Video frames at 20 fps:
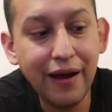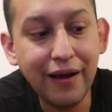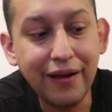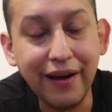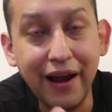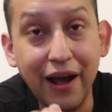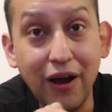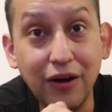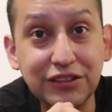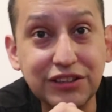
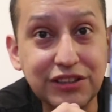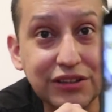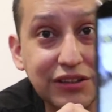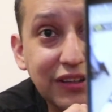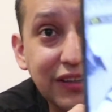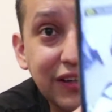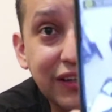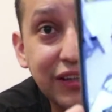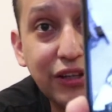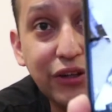now it's
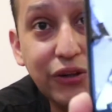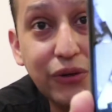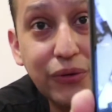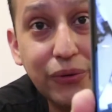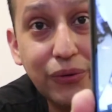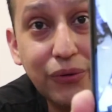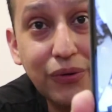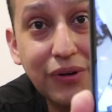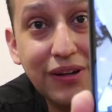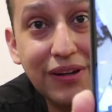looking at
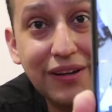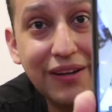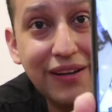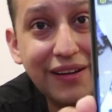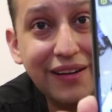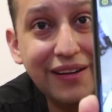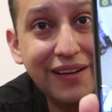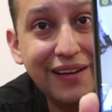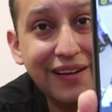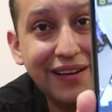you.
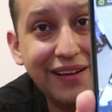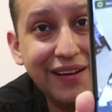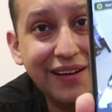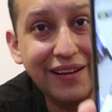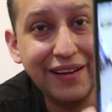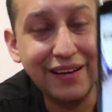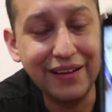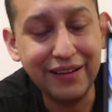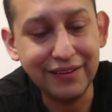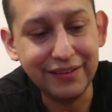
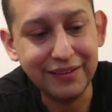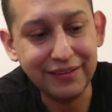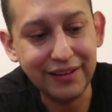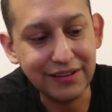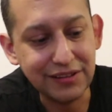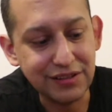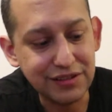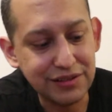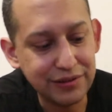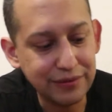
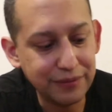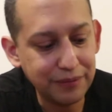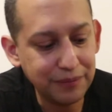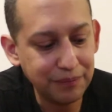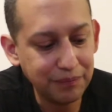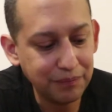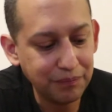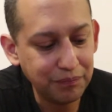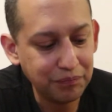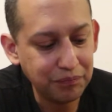That's
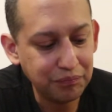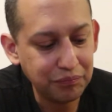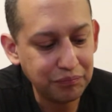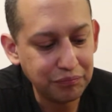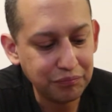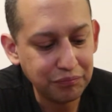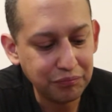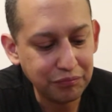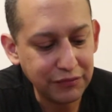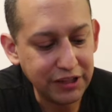
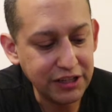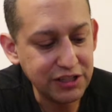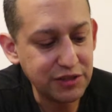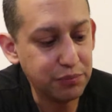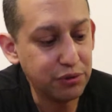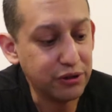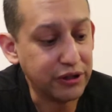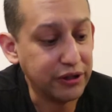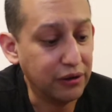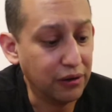
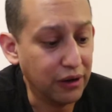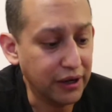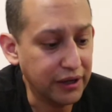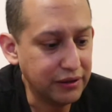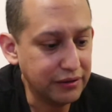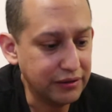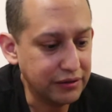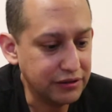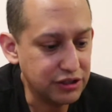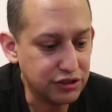pretty
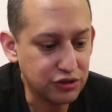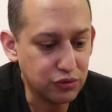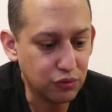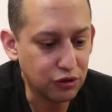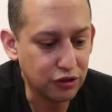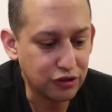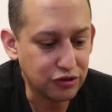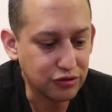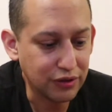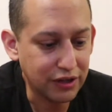great. It just
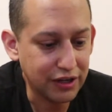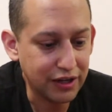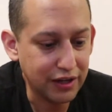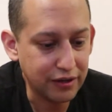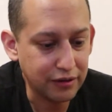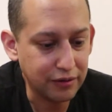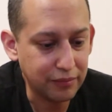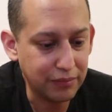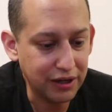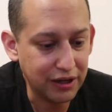works right out
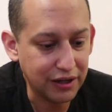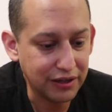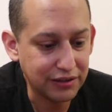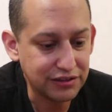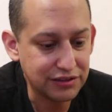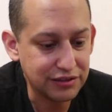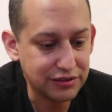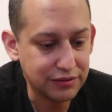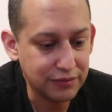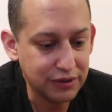of the
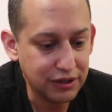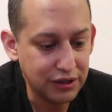box.